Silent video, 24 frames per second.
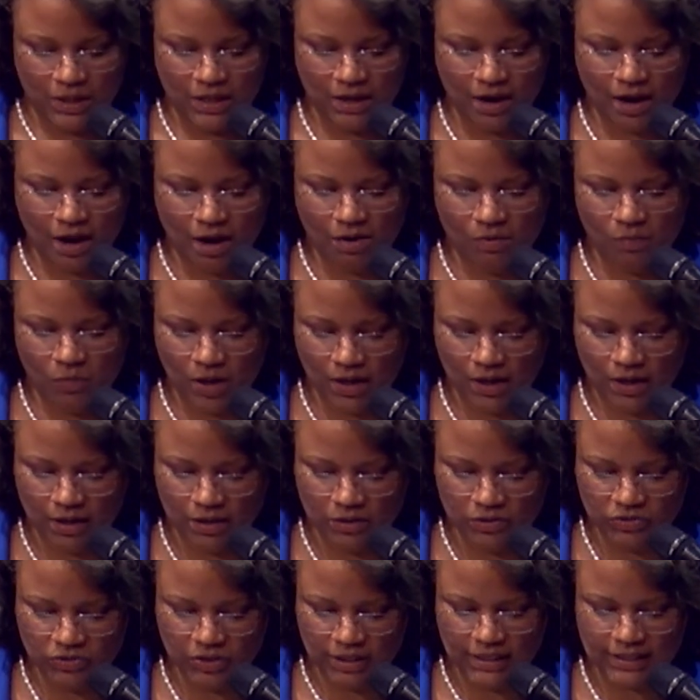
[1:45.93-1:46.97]
We are
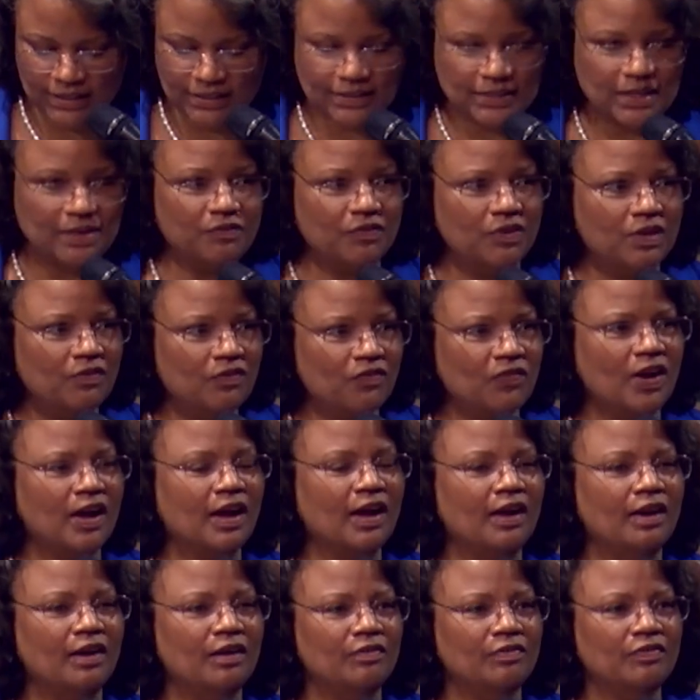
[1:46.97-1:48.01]

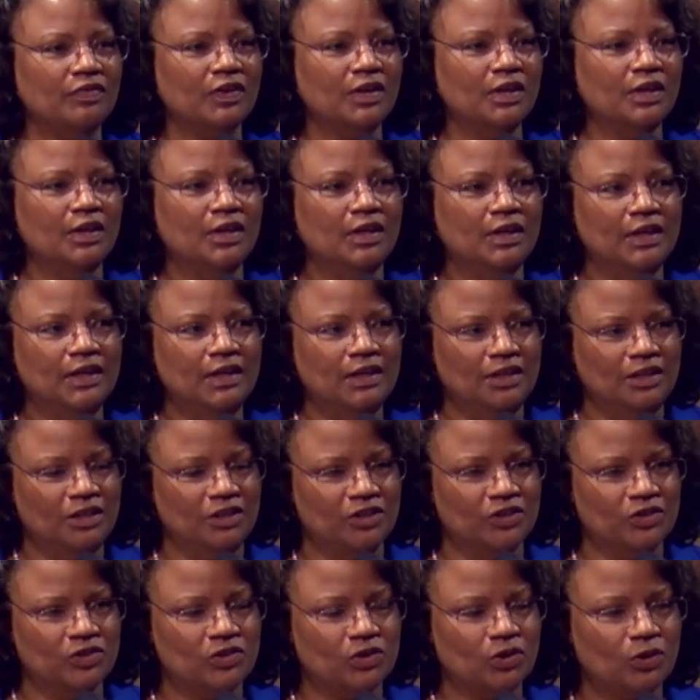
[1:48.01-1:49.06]
175
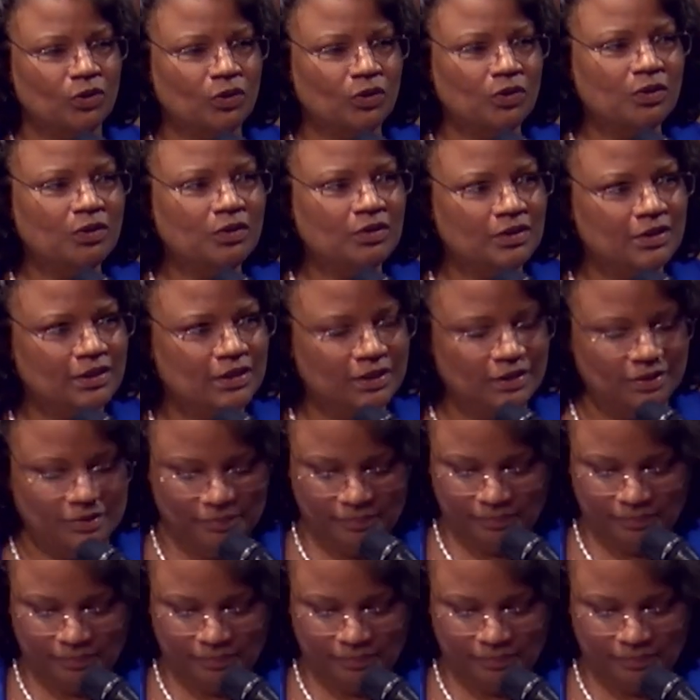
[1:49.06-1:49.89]
years old.